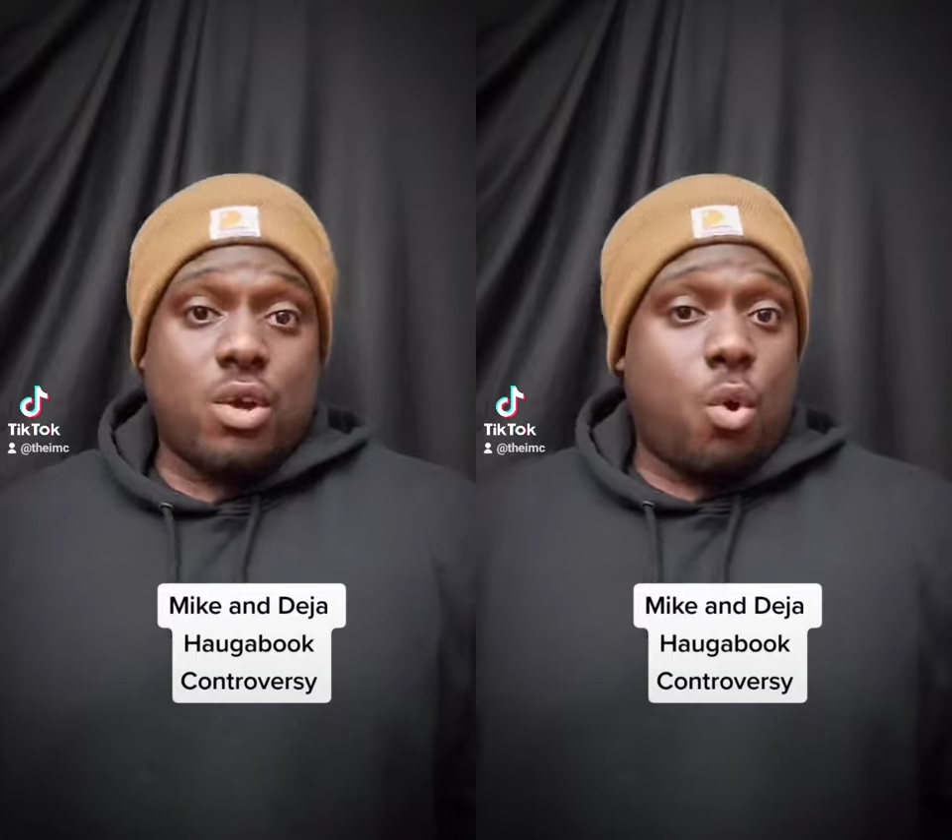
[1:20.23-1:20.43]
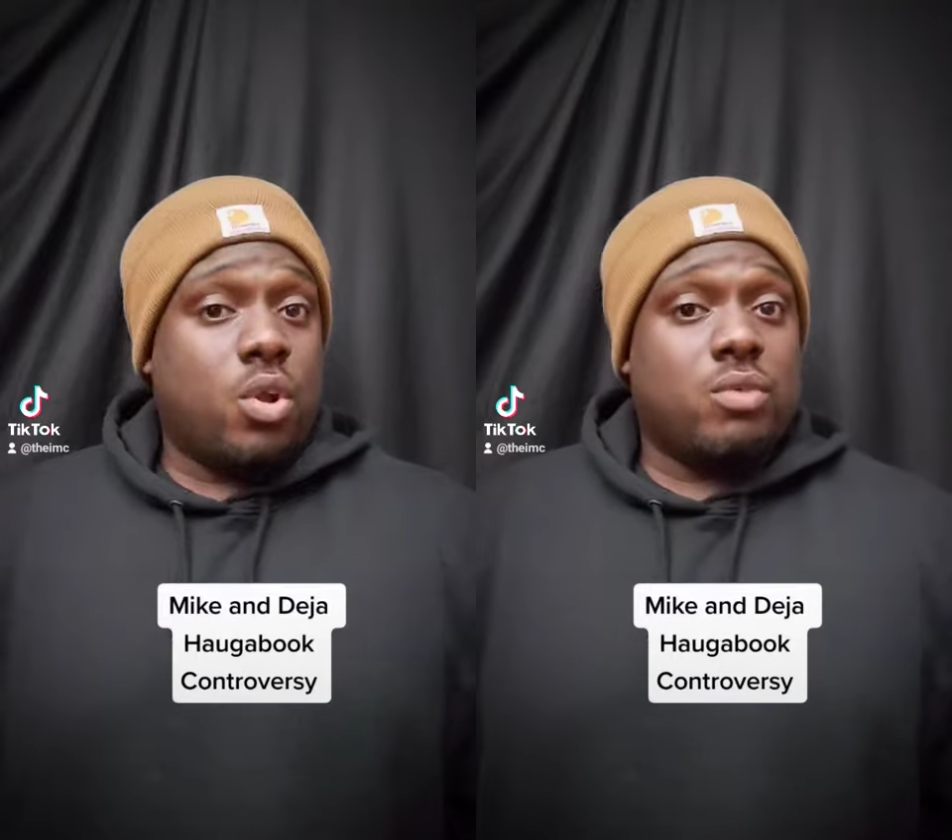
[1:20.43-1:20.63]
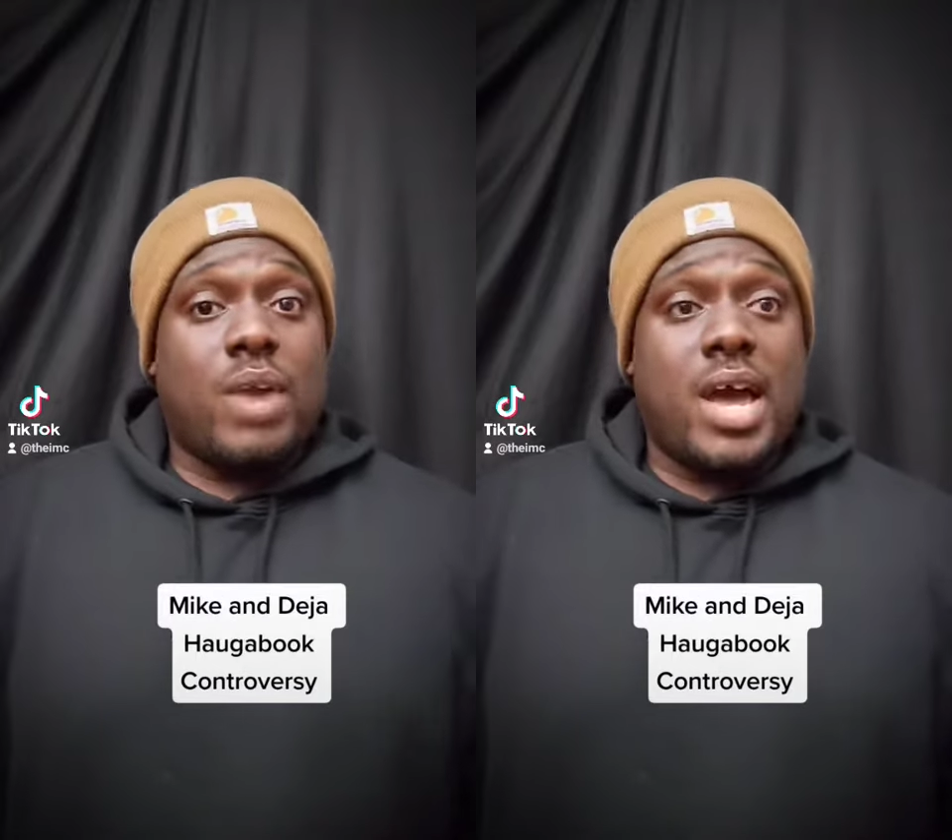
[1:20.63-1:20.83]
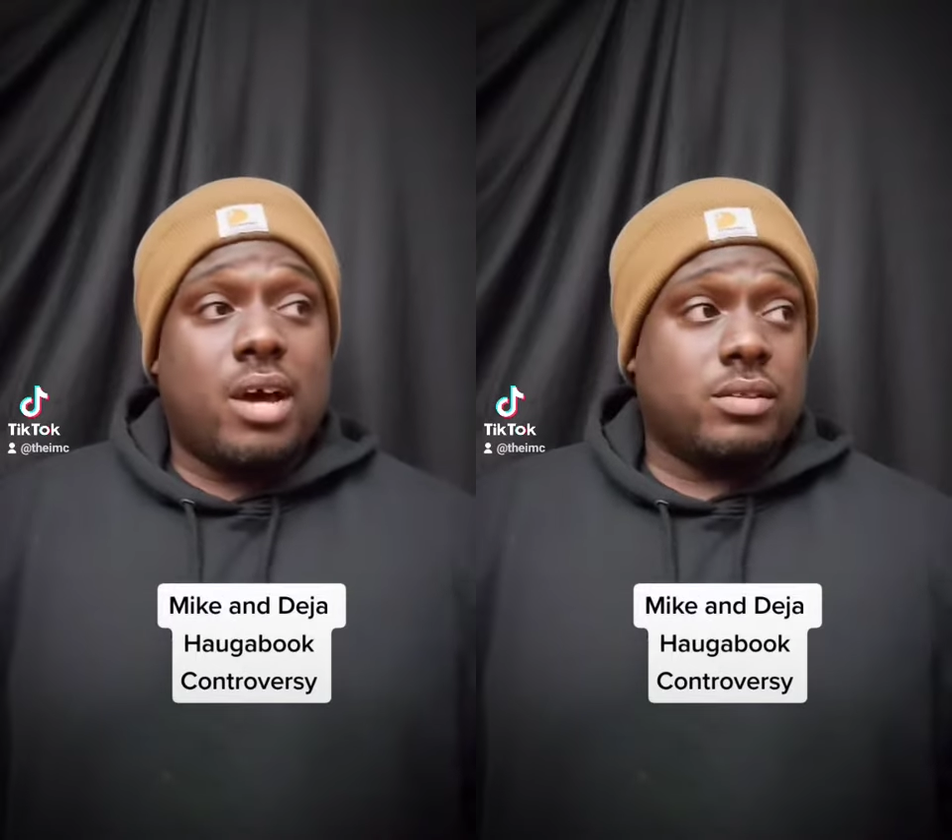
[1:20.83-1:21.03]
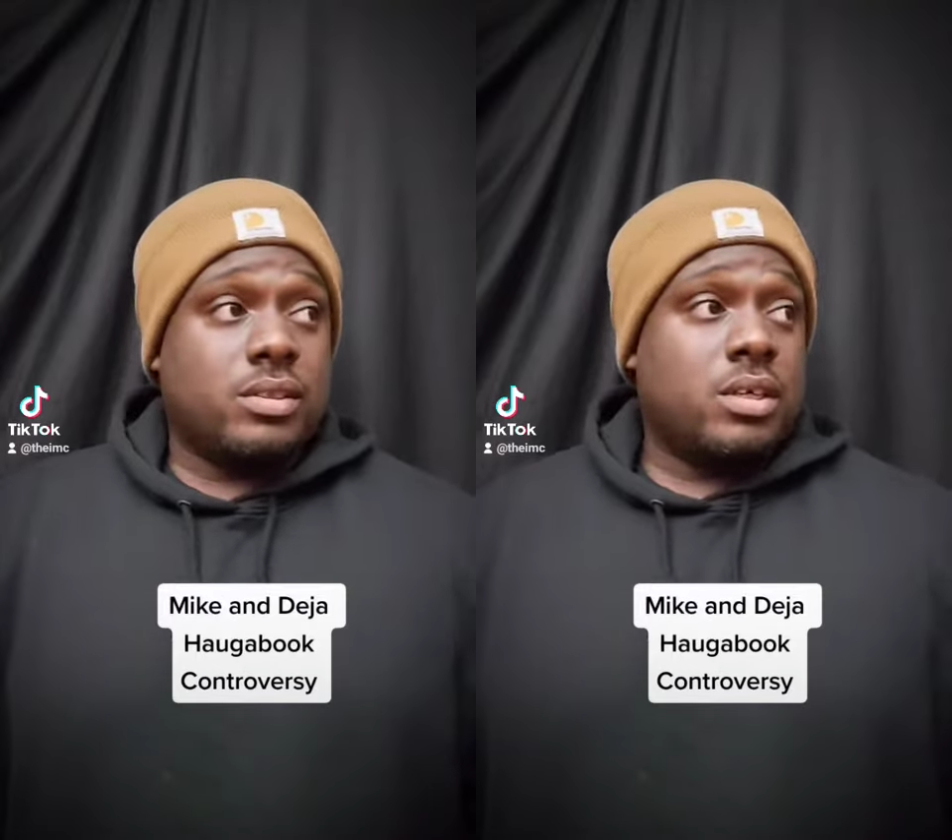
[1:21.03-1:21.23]
all
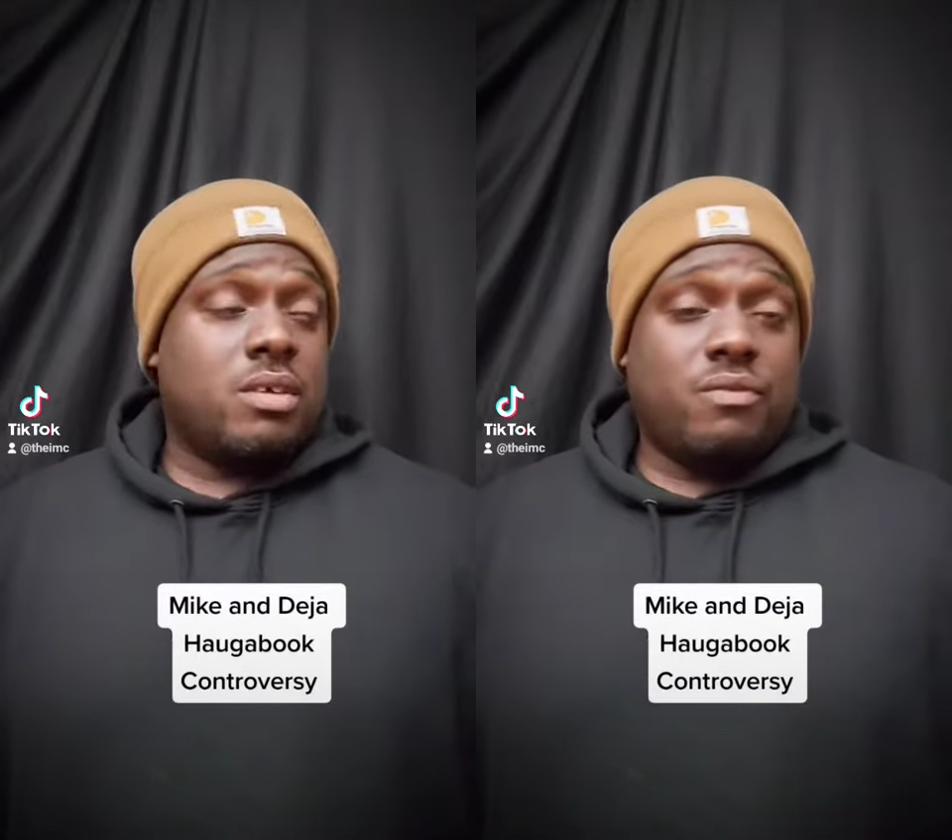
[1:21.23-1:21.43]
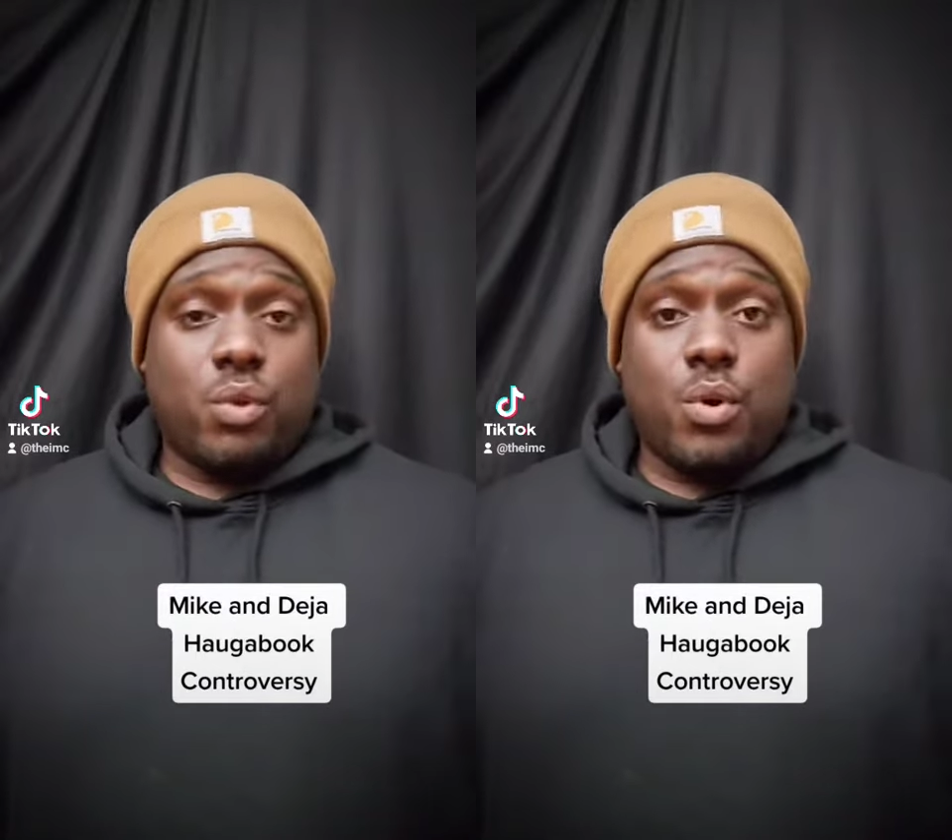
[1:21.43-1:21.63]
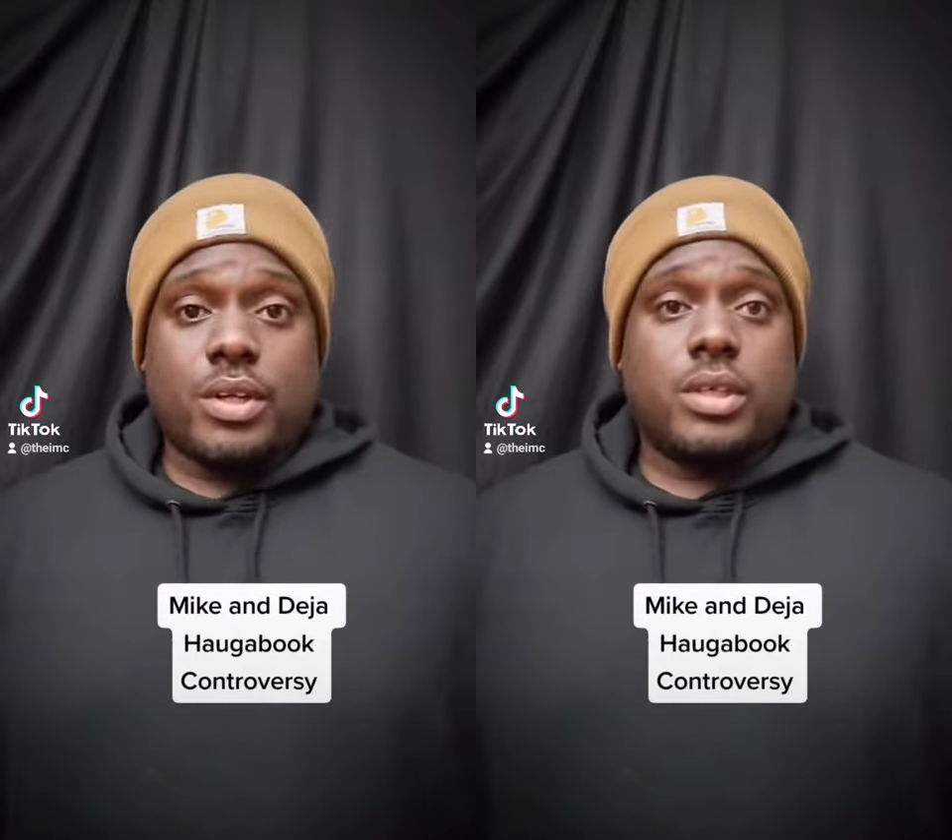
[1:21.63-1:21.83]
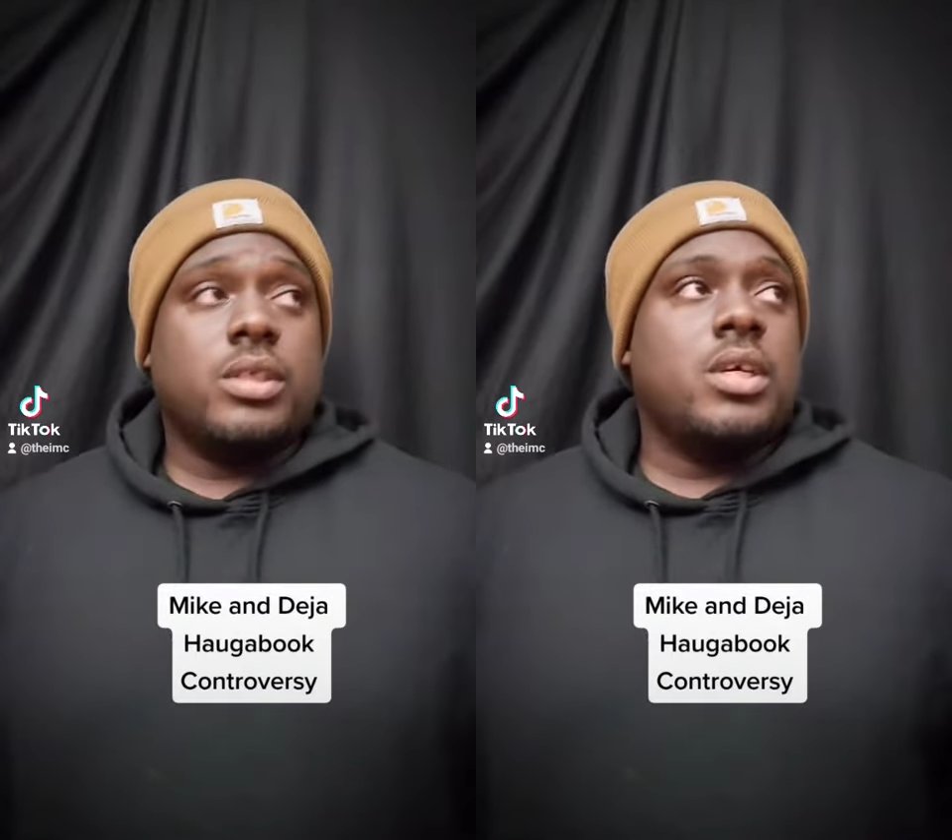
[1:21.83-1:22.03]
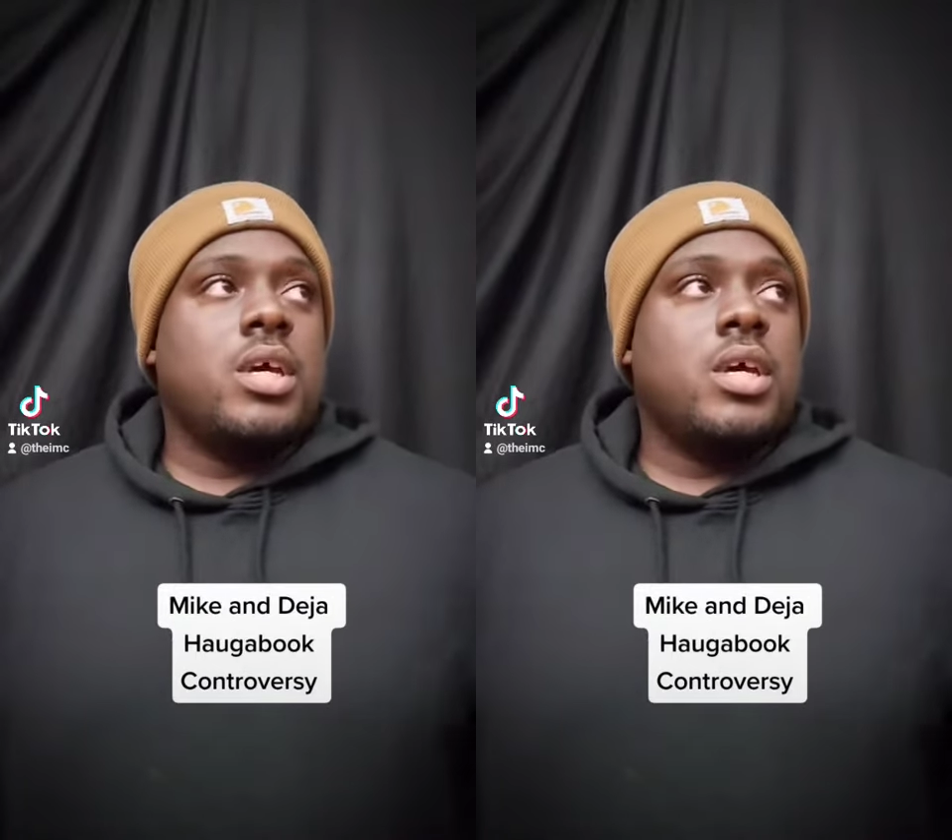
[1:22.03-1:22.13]
around Florida.